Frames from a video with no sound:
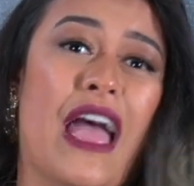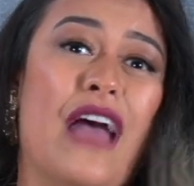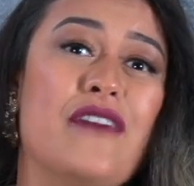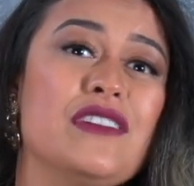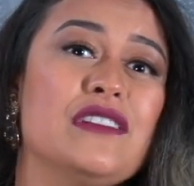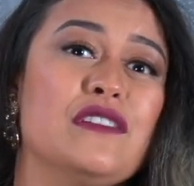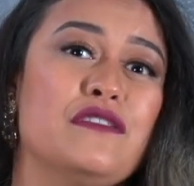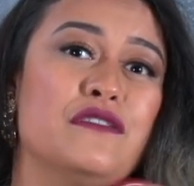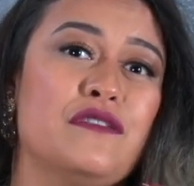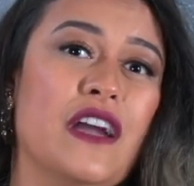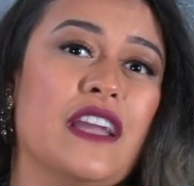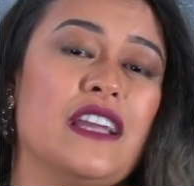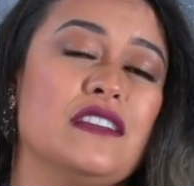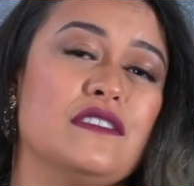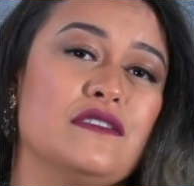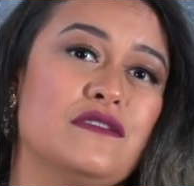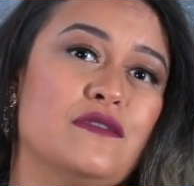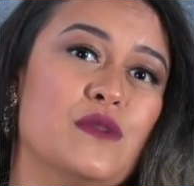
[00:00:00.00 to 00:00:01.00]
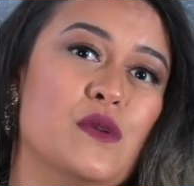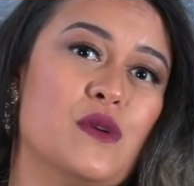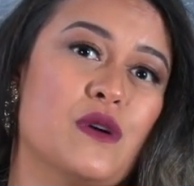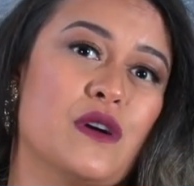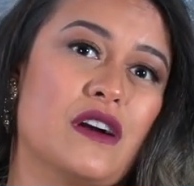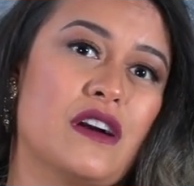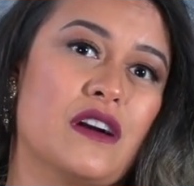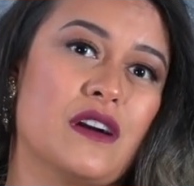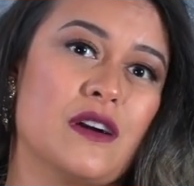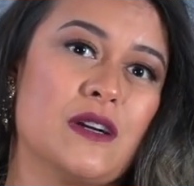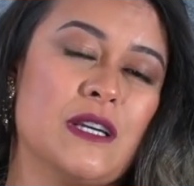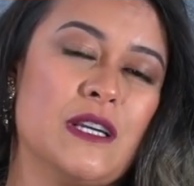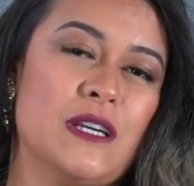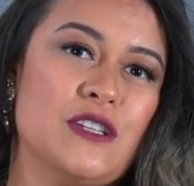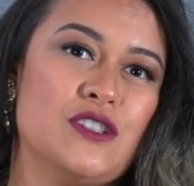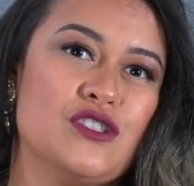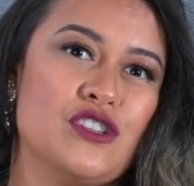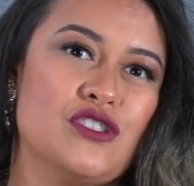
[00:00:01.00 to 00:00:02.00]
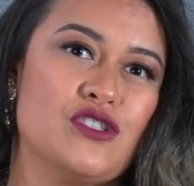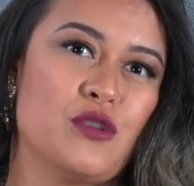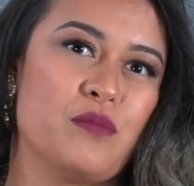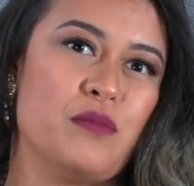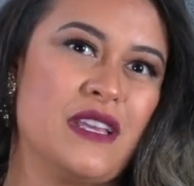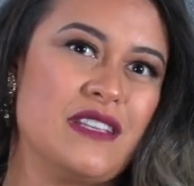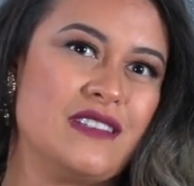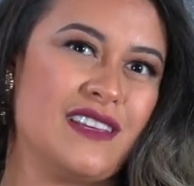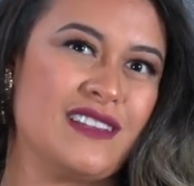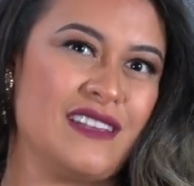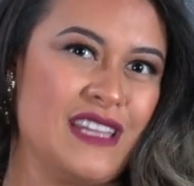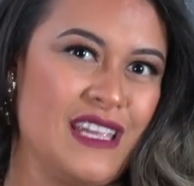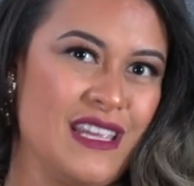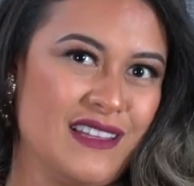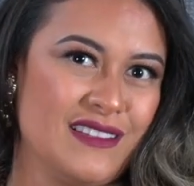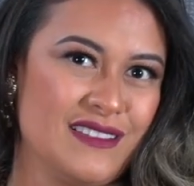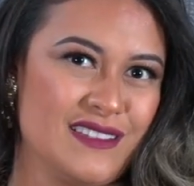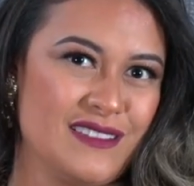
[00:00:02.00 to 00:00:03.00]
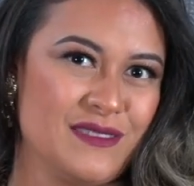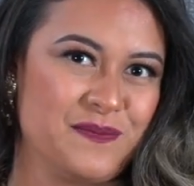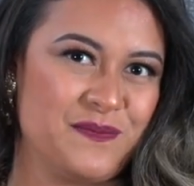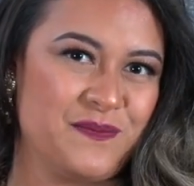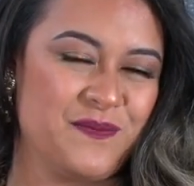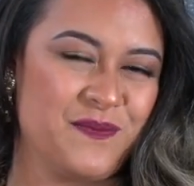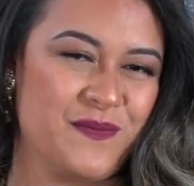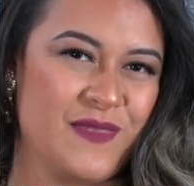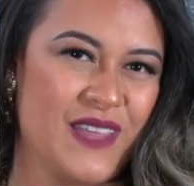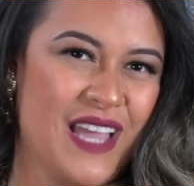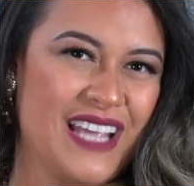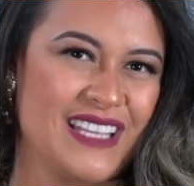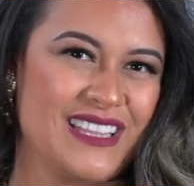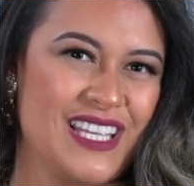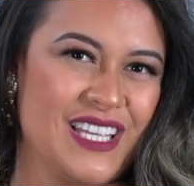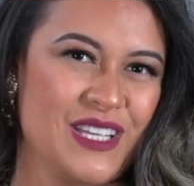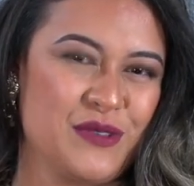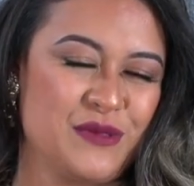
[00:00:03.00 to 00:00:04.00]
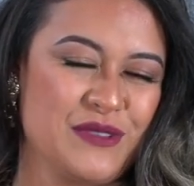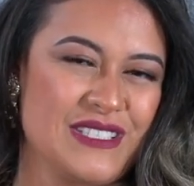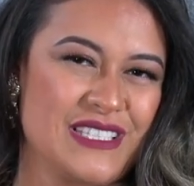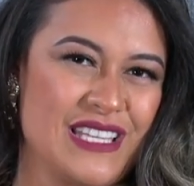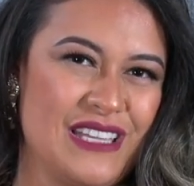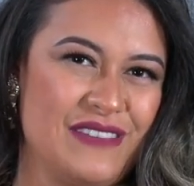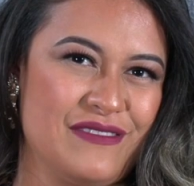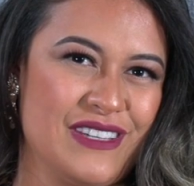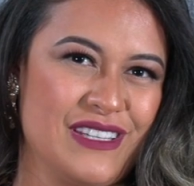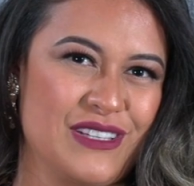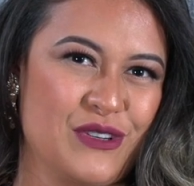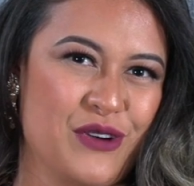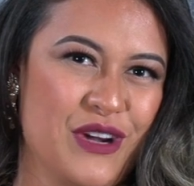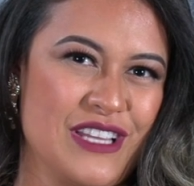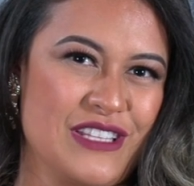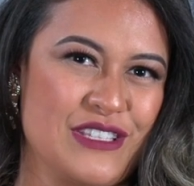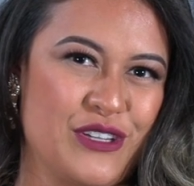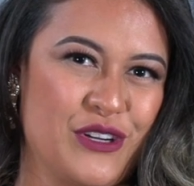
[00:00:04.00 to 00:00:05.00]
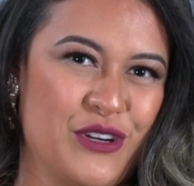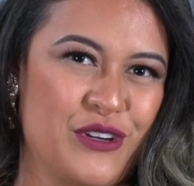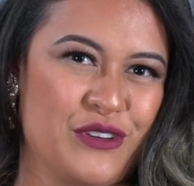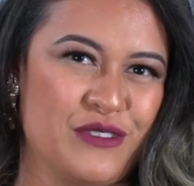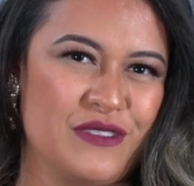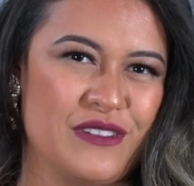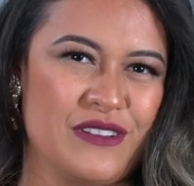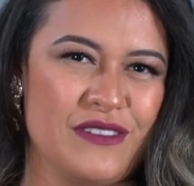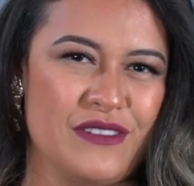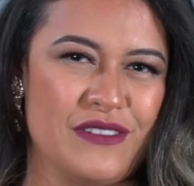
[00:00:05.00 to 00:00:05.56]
Having to fight for just your basic needs, I think, was even crazier,